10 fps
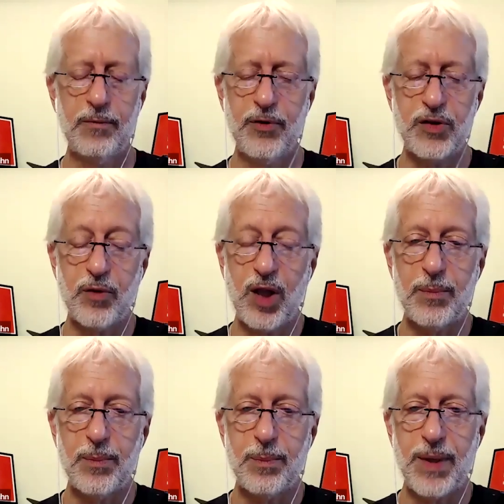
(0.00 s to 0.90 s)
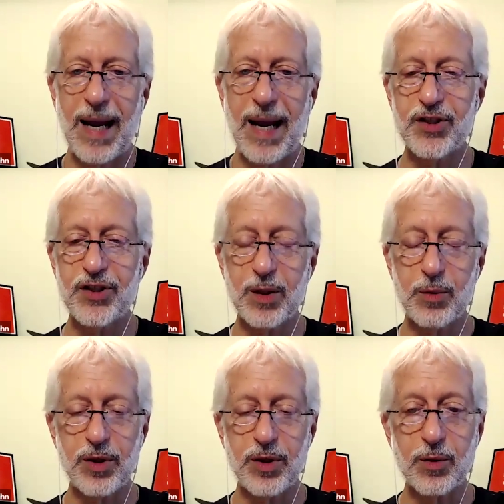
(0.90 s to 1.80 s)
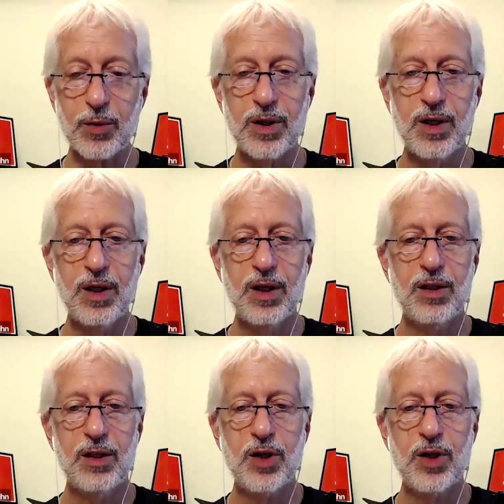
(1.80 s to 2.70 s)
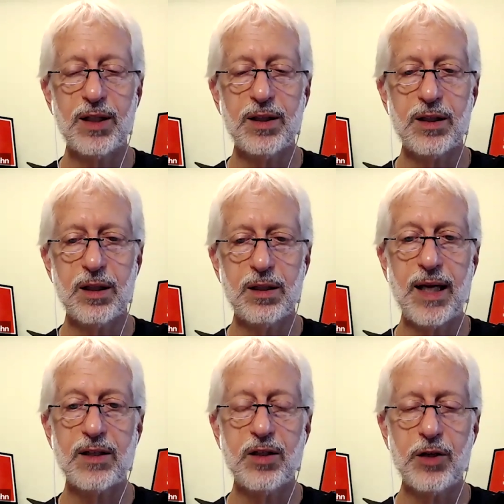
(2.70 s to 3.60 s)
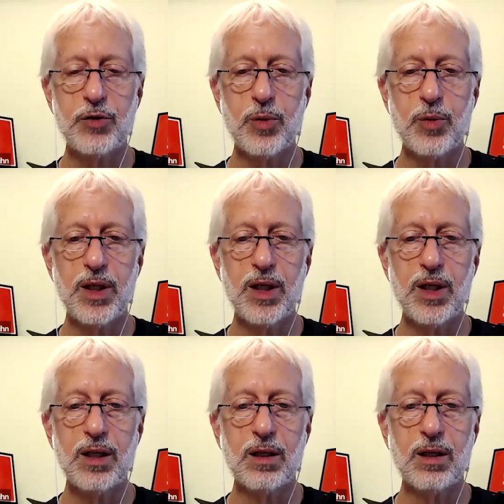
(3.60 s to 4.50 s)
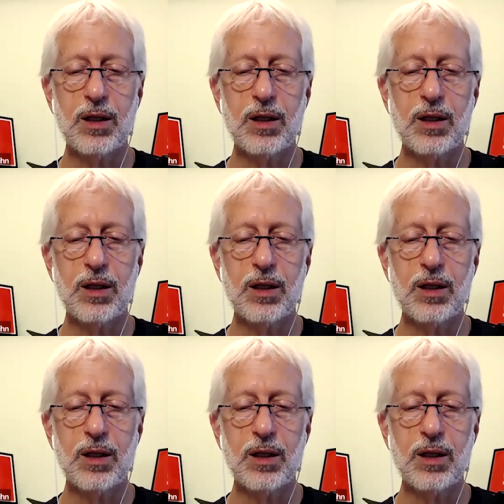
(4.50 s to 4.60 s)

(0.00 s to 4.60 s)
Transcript: first of all, I'd be happy to speak with you. You can get in touch with me